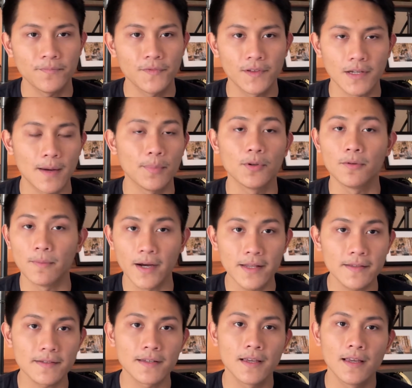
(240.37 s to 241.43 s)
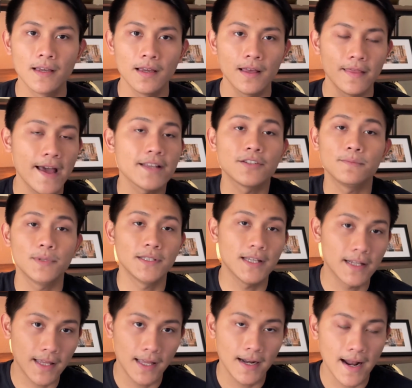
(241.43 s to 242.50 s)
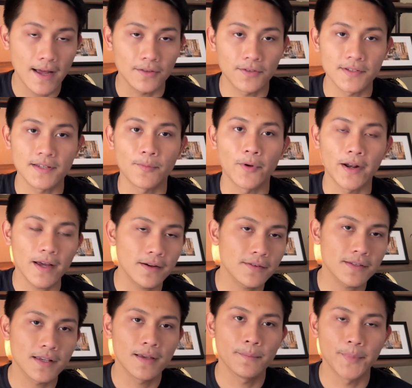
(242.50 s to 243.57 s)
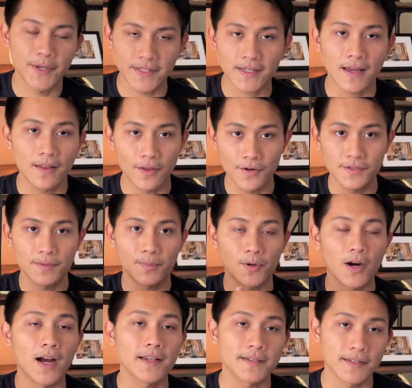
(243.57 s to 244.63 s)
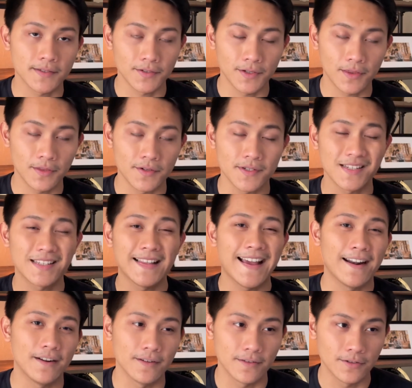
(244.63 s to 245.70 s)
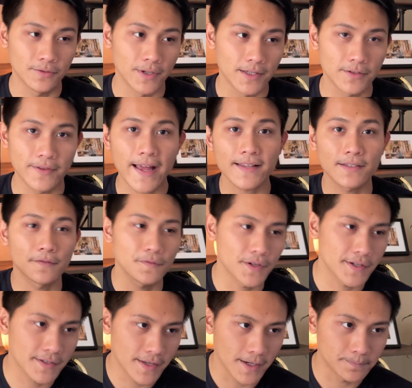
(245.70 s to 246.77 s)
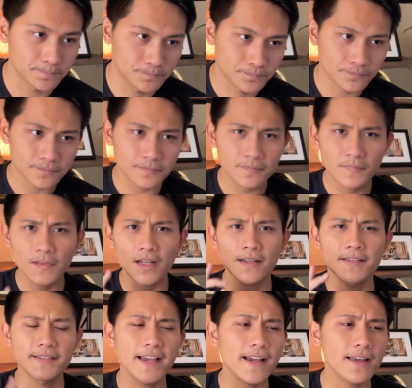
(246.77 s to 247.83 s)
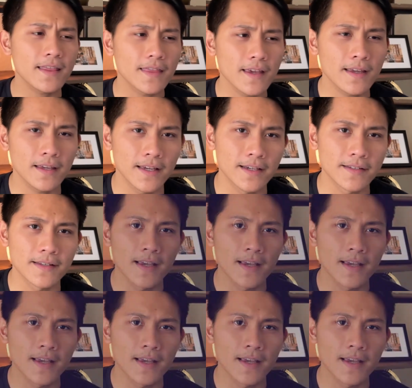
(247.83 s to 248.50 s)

couple of months, that should be delegated out to someone else because then there's a process to it, there's a standard to it. So that's the first thing. Second thing is